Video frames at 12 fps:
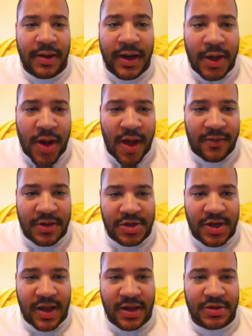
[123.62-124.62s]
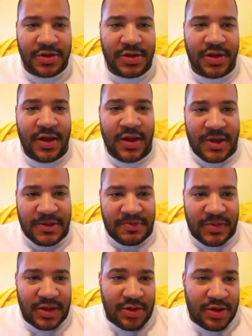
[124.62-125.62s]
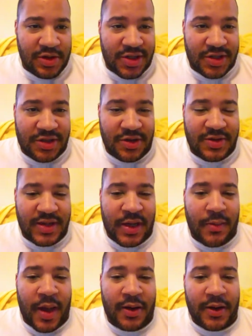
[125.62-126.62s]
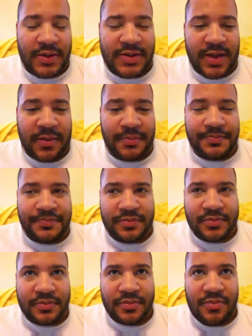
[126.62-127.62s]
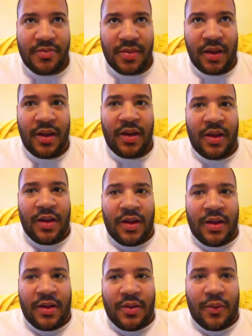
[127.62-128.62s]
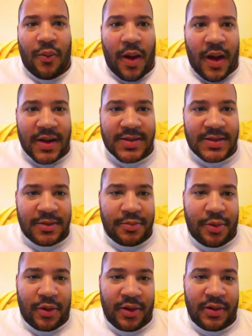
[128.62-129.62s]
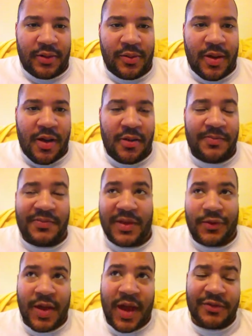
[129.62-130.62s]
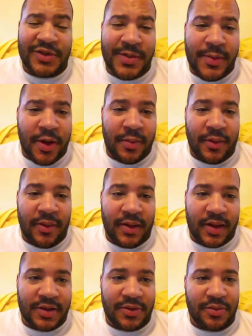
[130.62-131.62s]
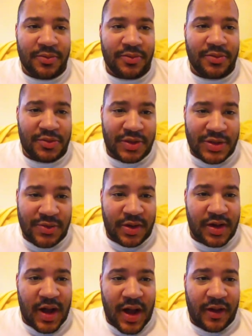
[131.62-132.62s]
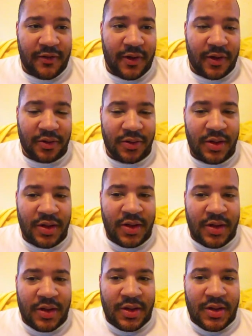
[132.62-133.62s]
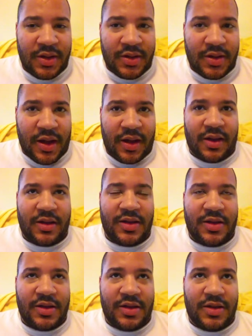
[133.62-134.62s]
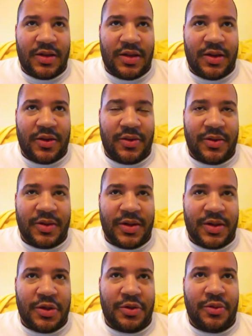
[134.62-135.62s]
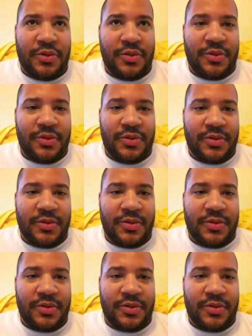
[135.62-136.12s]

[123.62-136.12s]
radio haven't changed. You can just use any micro SIM. Why is it important? Well, if you have T-Mobile and you do want an iPhone, uh, you